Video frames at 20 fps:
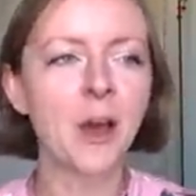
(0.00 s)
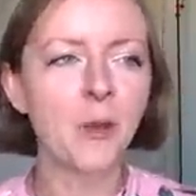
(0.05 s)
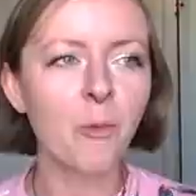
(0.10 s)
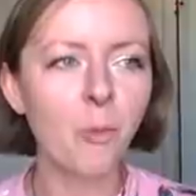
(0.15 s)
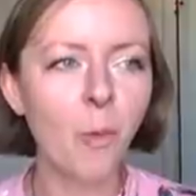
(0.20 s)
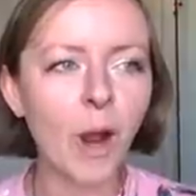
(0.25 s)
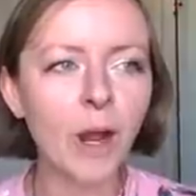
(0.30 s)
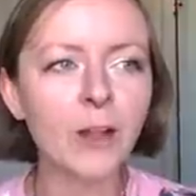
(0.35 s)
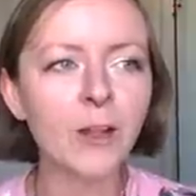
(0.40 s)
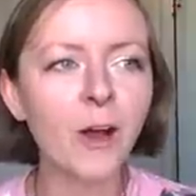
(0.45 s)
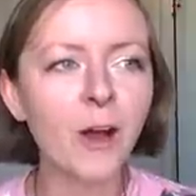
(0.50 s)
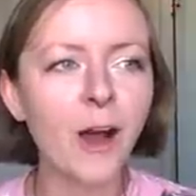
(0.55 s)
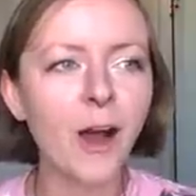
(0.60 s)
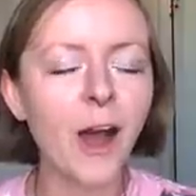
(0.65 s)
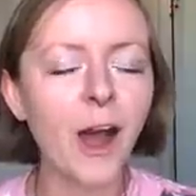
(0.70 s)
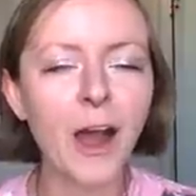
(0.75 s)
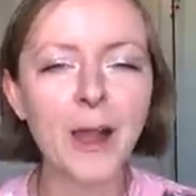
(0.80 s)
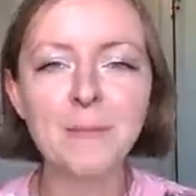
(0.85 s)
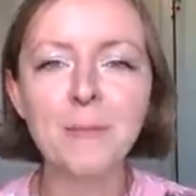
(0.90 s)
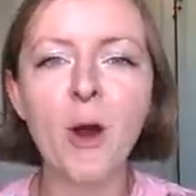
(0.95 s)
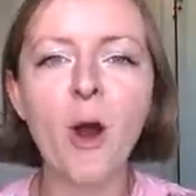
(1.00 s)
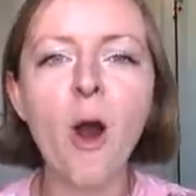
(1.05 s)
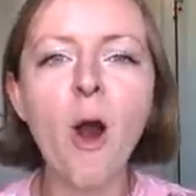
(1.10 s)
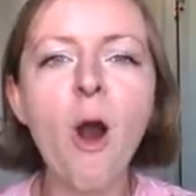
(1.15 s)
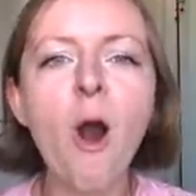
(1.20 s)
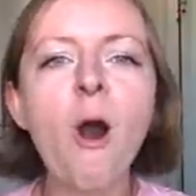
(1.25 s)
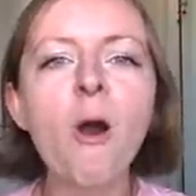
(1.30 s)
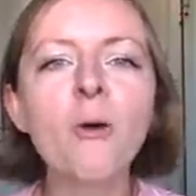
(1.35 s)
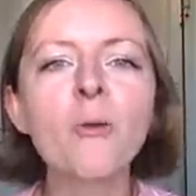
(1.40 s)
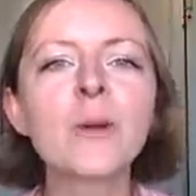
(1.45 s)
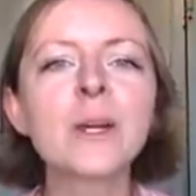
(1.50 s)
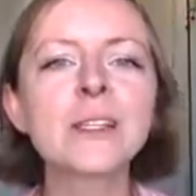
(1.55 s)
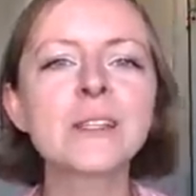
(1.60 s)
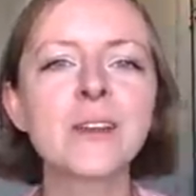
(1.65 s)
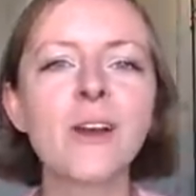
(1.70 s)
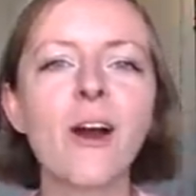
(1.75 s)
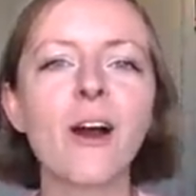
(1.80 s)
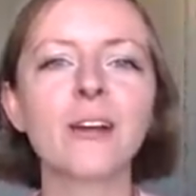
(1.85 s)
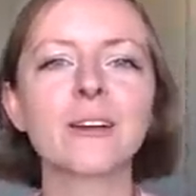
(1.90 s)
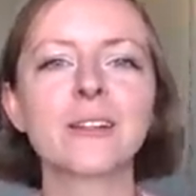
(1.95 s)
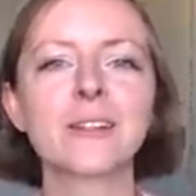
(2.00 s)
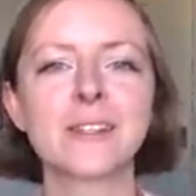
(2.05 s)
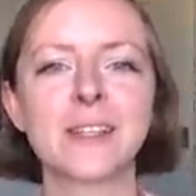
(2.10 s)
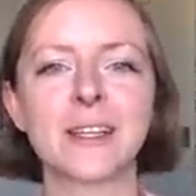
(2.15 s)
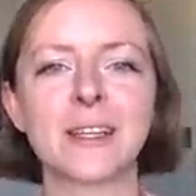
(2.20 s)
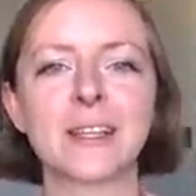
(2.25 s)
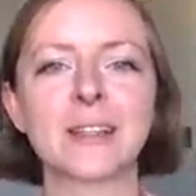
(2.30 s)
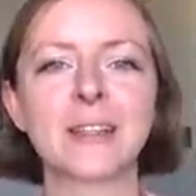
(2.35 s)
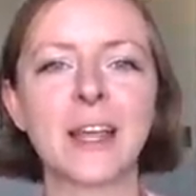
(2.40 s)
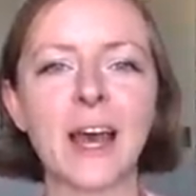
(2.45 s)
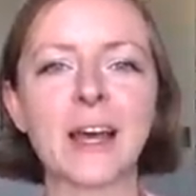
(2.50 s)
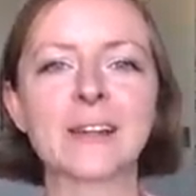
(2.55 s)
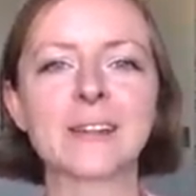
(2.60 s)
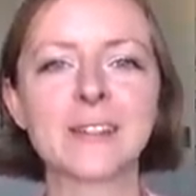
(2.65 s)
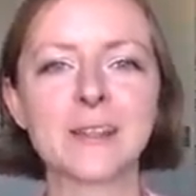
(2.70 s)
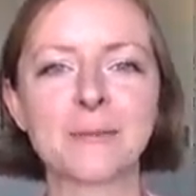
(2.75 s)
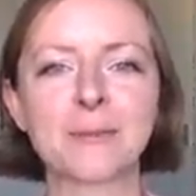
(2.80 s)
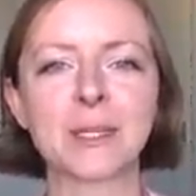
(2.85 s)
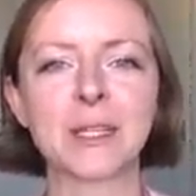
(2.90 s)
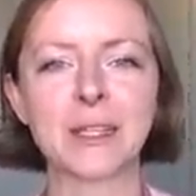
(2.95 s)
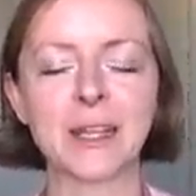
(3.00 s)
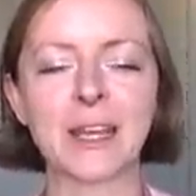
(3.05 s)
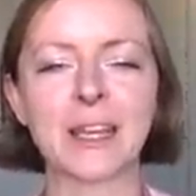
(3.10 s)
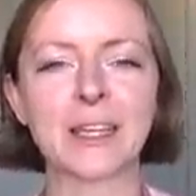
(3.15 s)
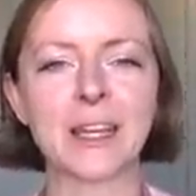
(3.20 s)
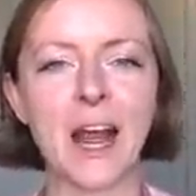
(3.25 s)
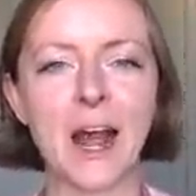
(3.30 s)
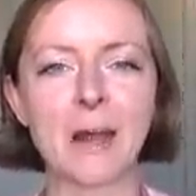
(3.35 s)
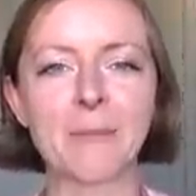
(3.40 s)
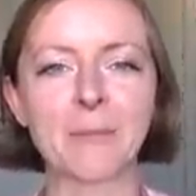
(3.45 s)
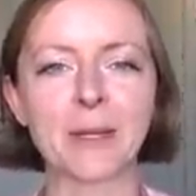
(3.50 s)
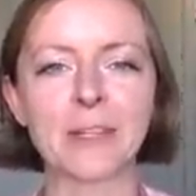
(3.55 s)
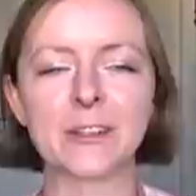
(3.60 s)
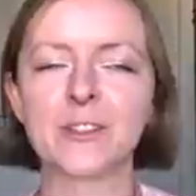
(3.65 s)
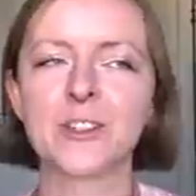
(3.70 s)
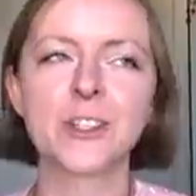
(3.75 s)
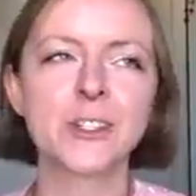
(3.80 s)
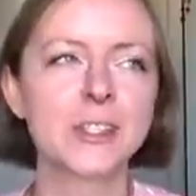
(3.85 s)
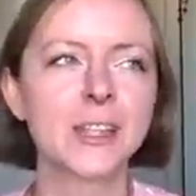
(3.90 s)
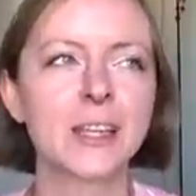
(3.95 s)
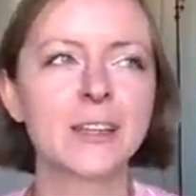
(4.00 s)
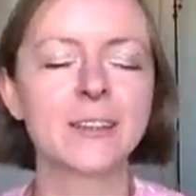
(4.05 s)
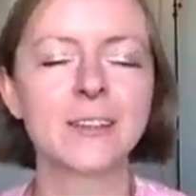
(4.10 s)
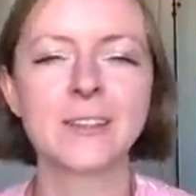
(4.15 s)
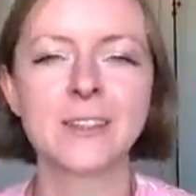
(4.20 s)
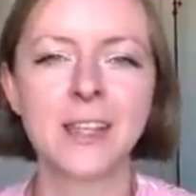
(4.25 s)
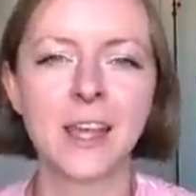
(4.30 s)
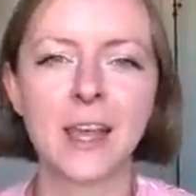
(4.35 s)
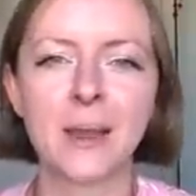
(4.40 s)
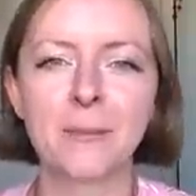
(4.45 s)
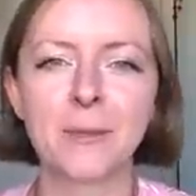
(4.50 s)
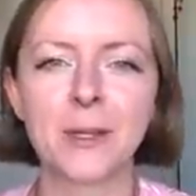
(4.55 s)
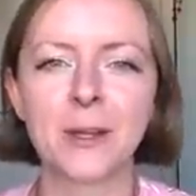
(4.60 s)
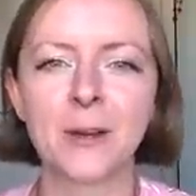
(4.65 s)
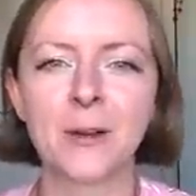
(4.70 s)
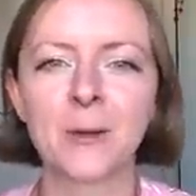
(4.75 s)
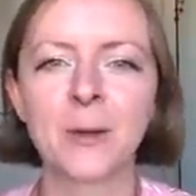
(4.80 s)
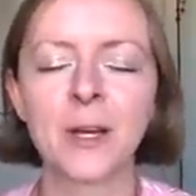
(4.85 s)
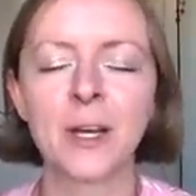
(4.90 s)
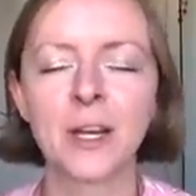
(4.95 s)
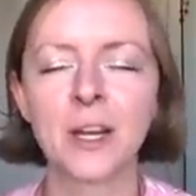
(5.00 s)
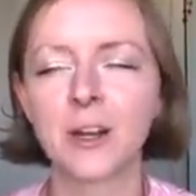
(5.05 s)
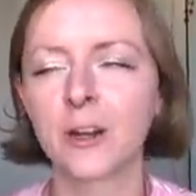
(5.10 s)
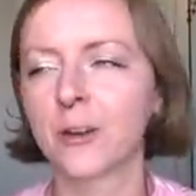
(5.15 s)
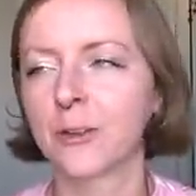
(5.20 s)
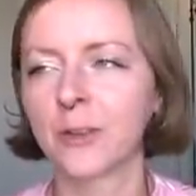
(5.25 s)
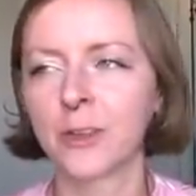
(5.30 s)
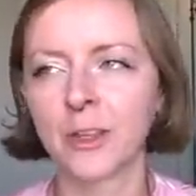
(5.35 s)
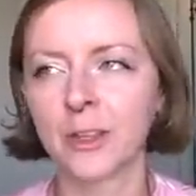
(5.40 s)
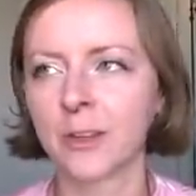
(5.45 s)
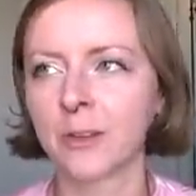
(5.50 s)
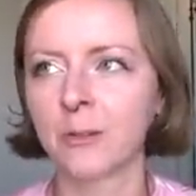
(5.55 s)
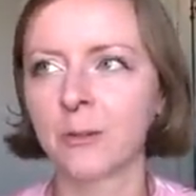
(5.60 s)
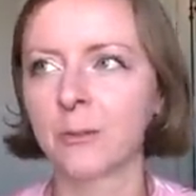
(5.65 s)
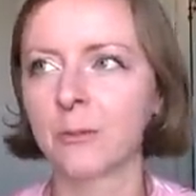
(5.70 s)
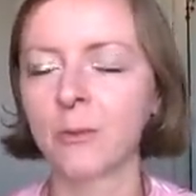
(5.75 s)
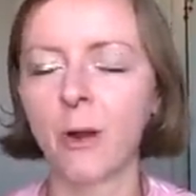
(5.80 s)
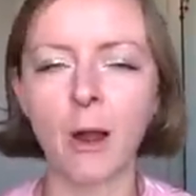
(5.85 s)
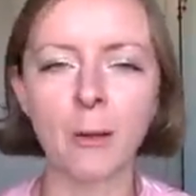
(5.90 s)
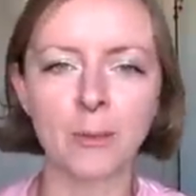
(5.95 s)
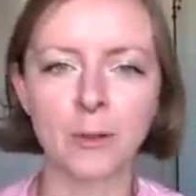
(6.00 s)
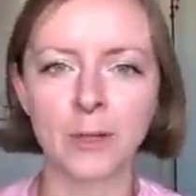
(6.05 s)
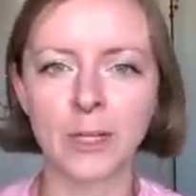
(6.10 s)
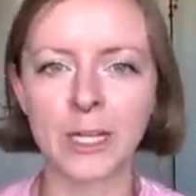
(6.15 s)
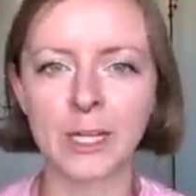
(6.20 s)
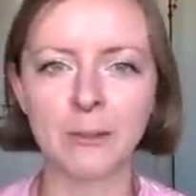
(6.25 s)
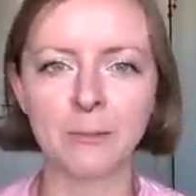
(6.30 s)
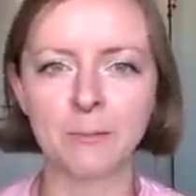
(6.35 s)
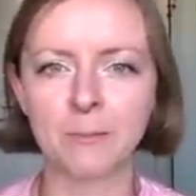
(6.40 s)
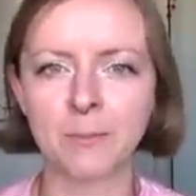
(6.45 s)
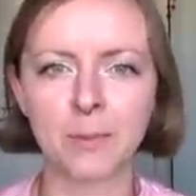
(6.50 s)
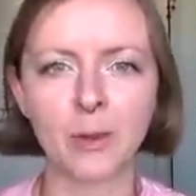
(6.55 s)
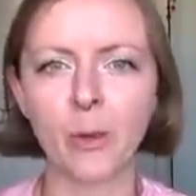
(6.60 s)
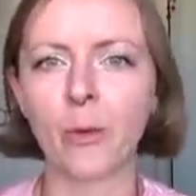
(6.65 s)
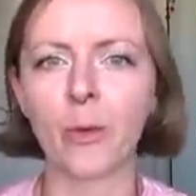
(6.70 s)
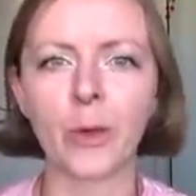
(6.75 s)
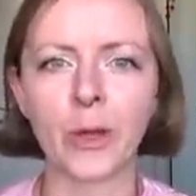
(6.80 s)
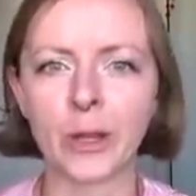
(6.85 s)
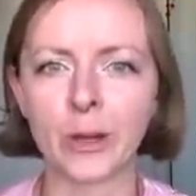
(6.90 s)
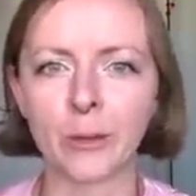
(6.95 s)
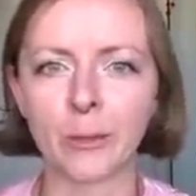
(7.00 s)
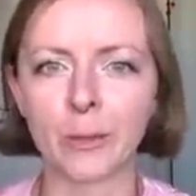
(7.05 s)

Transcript: Well, I'm always cognizant that that is something that can happen. Just like the scam, you know, or the robbery ploy or